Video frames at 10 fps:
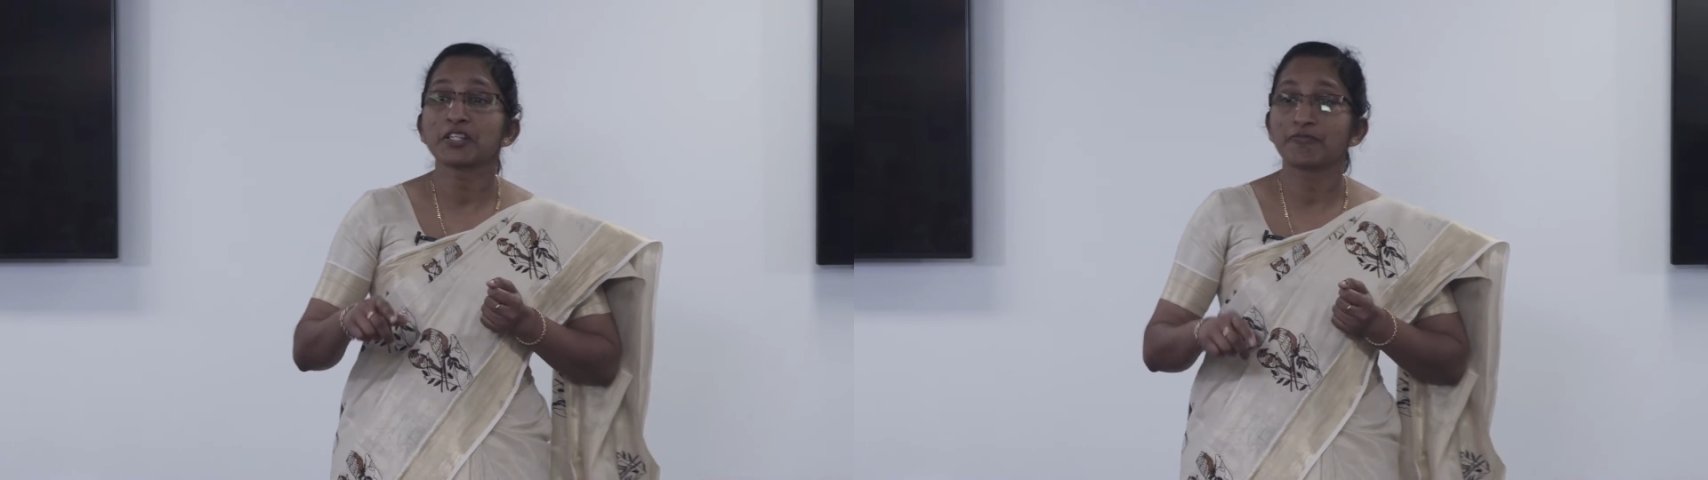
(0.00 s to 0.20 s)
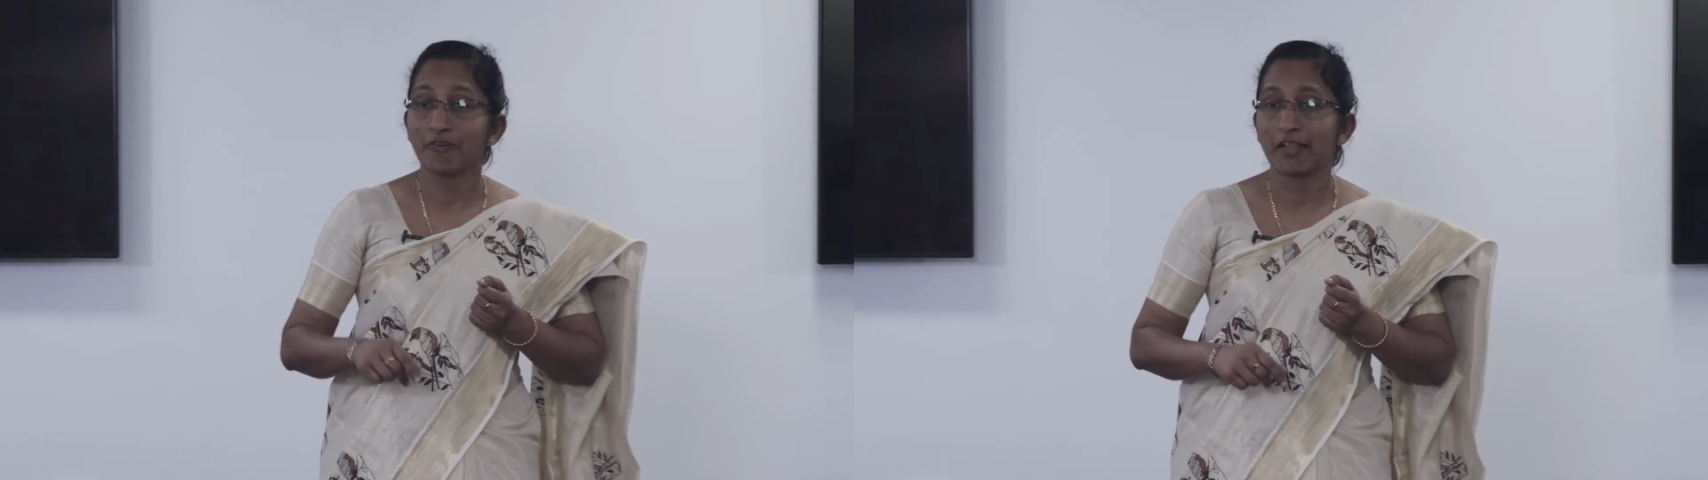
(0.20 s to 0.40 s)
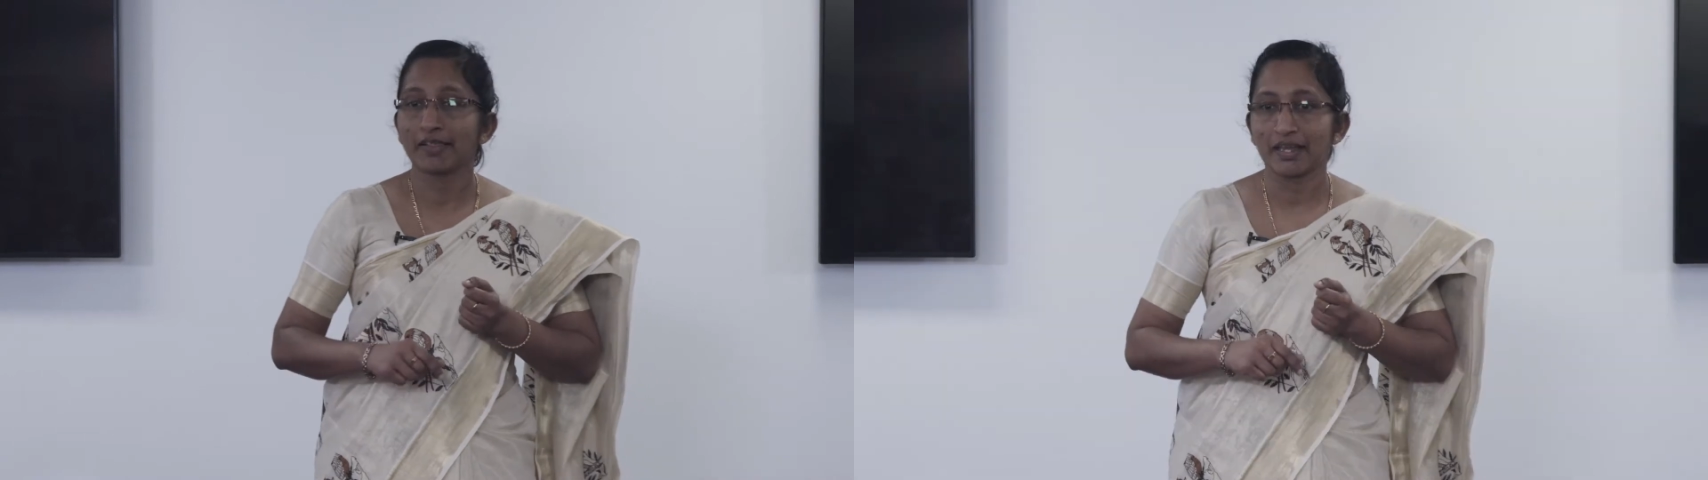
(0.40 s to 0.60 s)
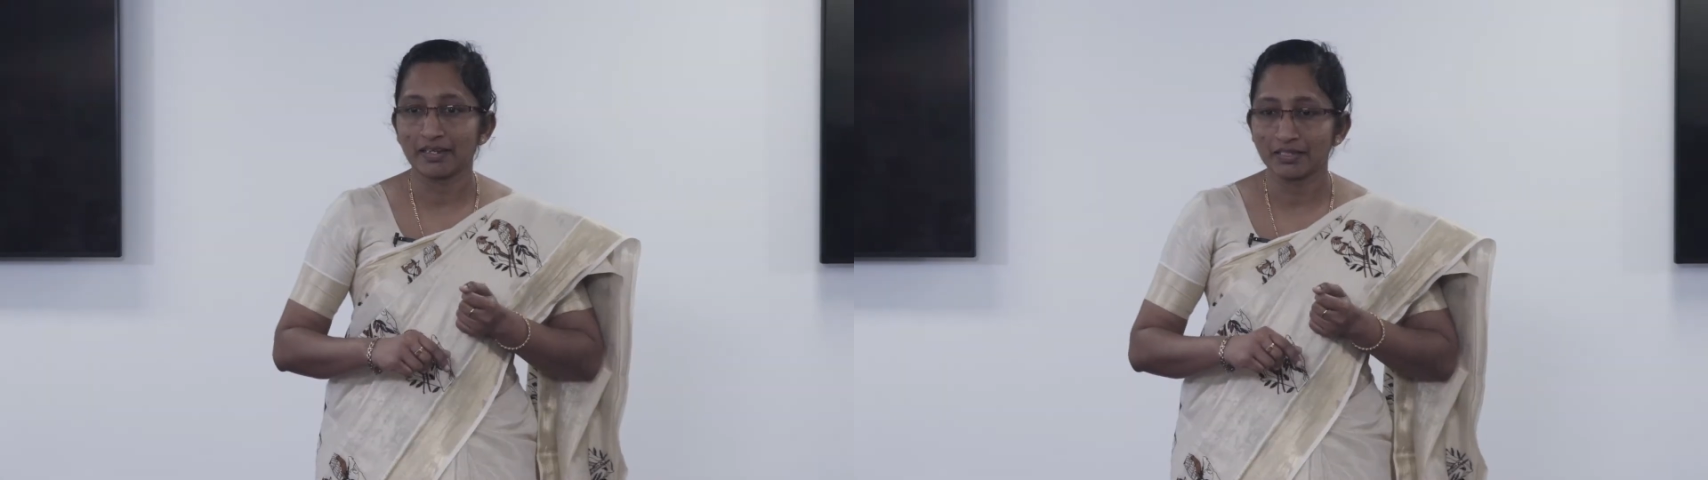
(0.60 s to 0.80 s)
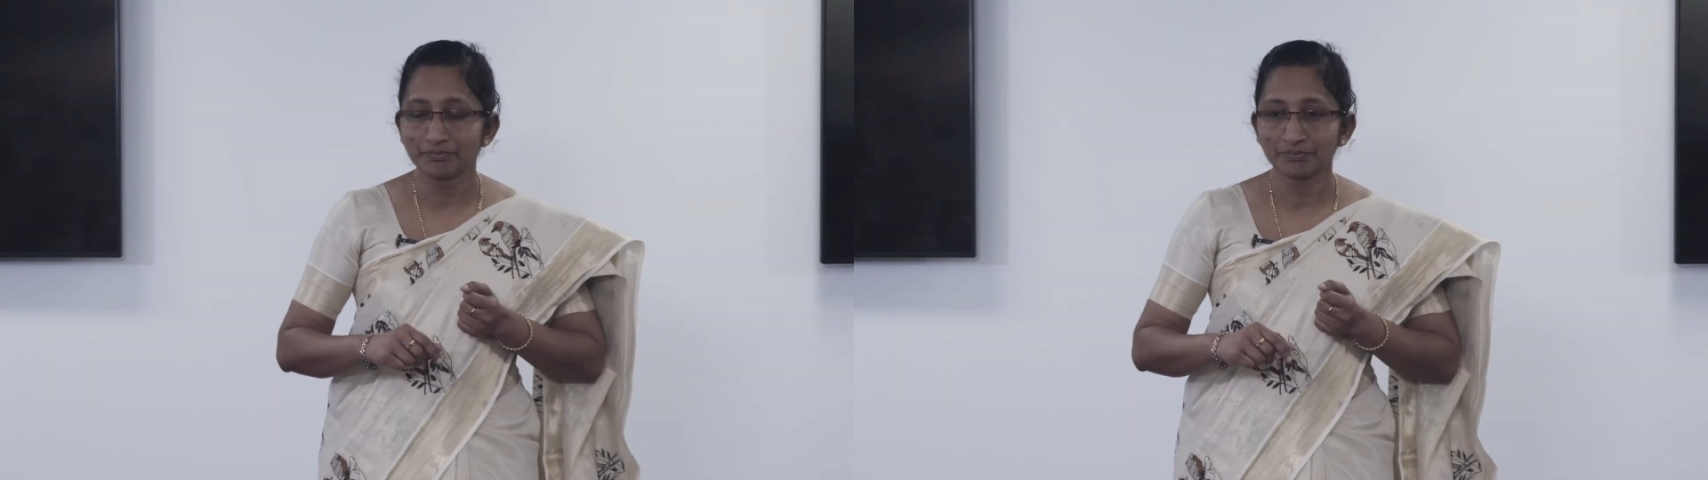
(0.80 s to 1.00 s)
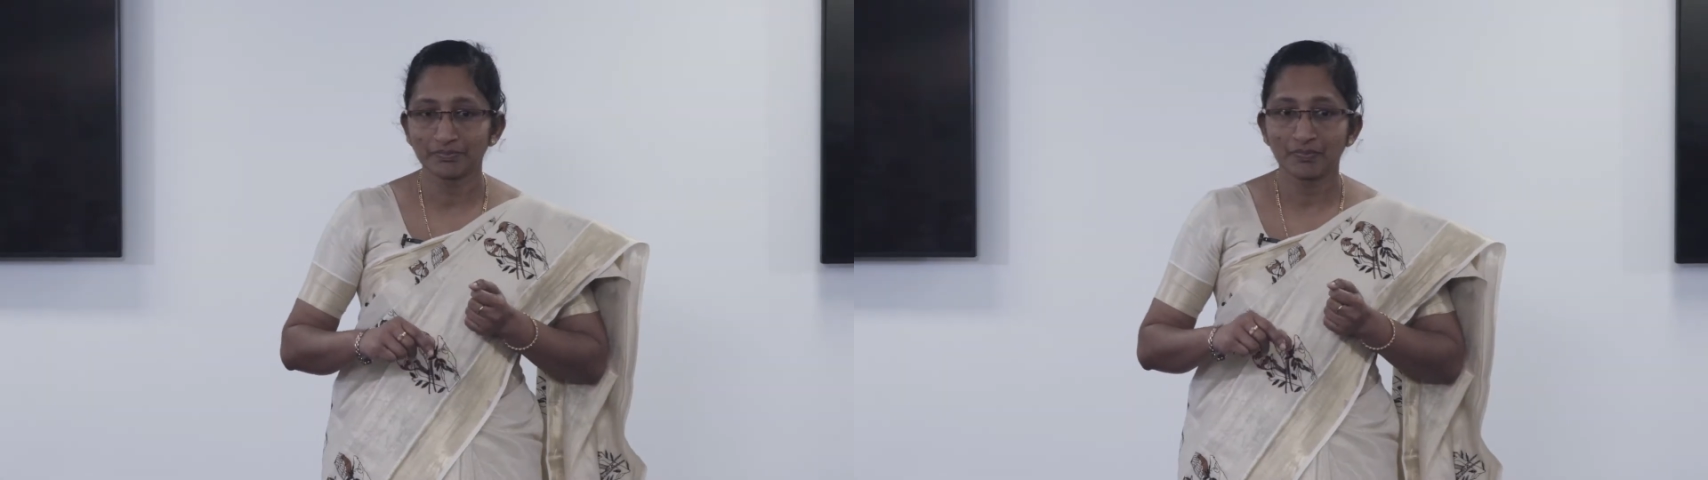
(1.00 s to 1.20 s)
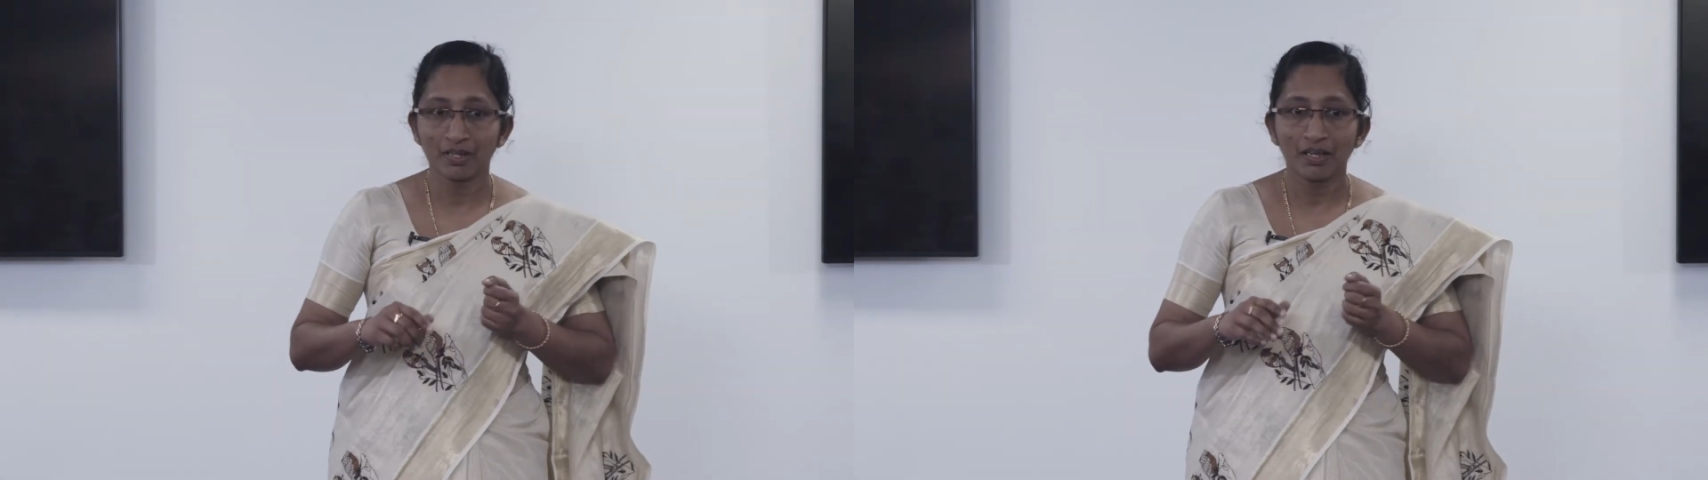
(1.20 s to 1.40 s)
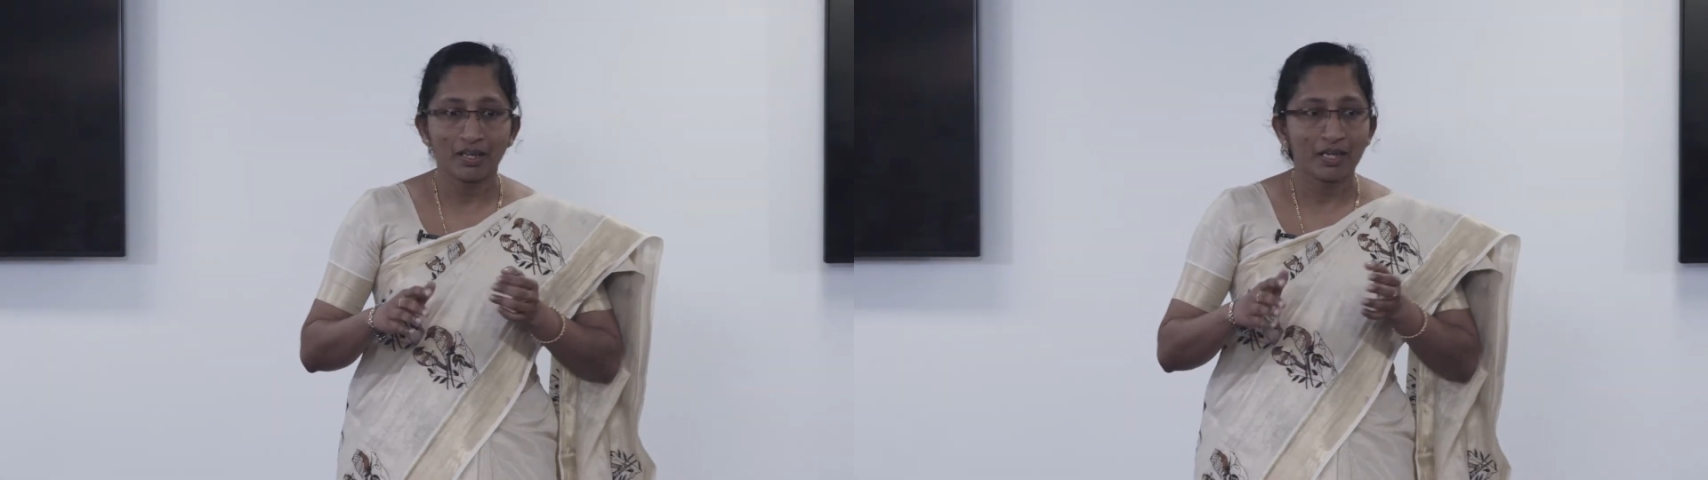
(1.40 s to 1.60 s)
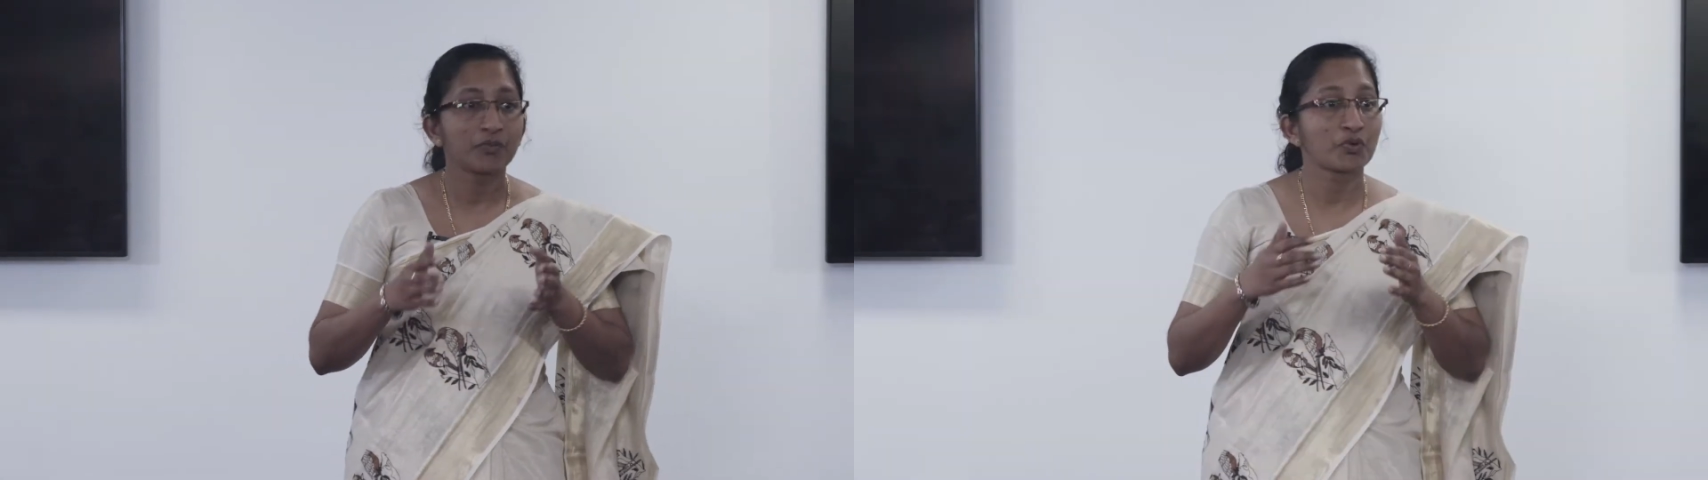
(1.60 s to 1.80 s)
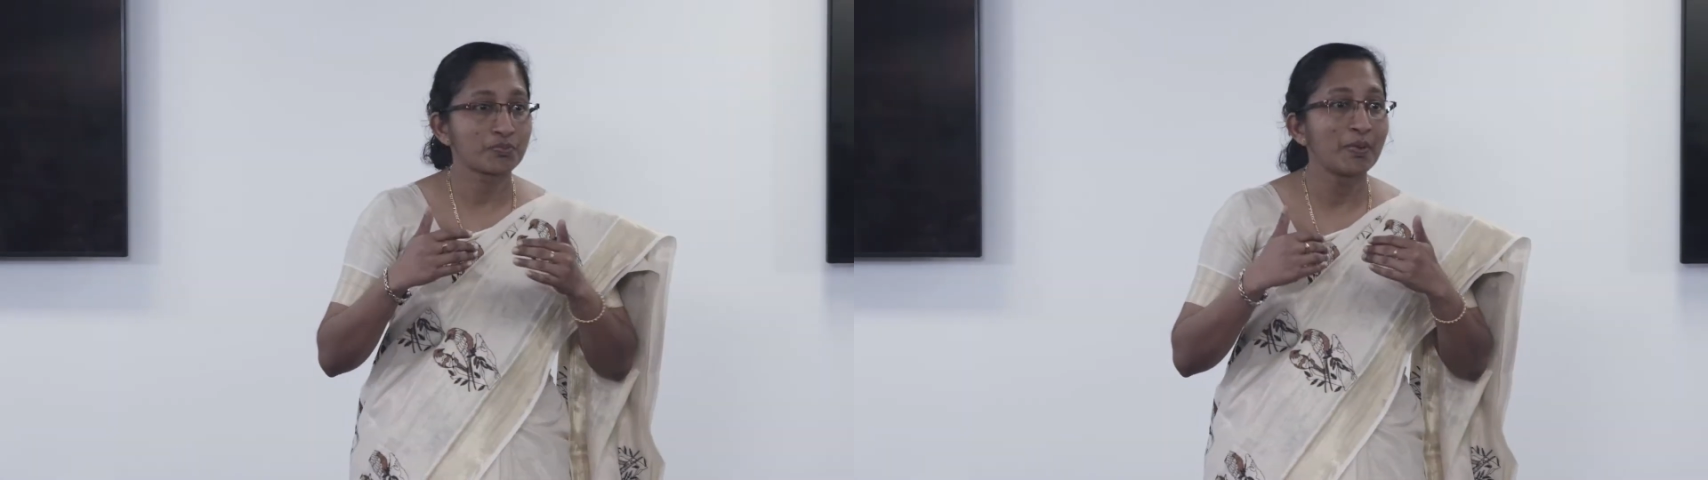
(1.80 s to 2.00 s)
felt that it
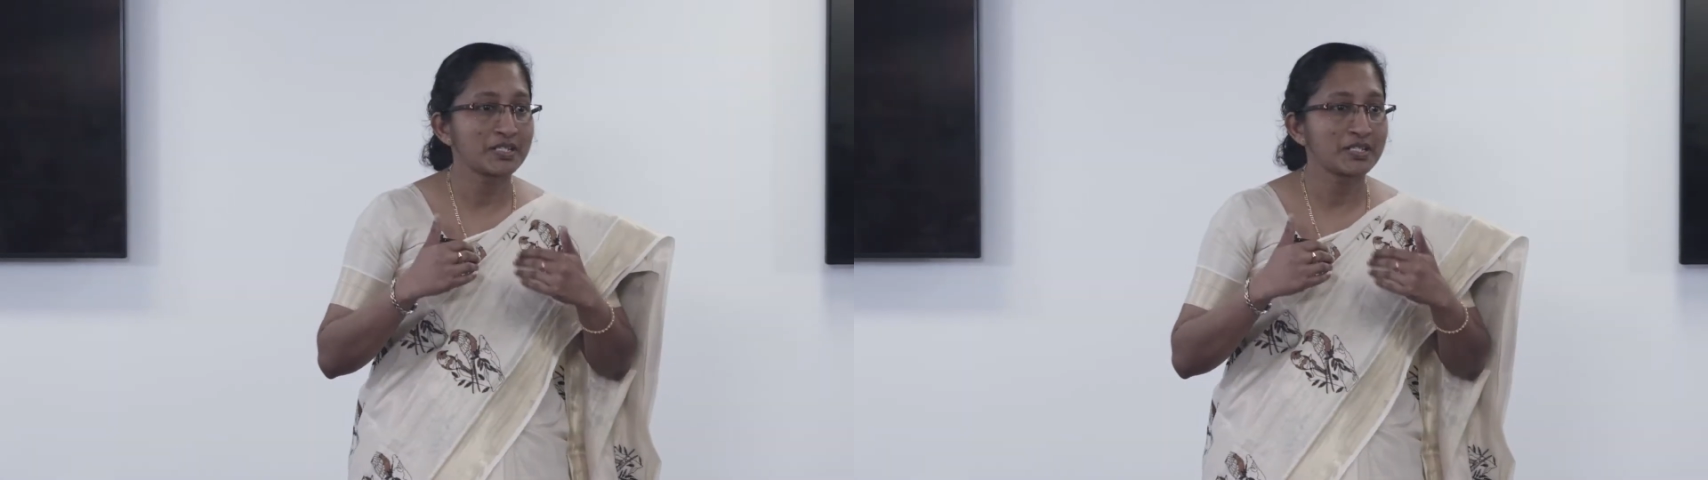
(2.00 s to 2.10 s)
was my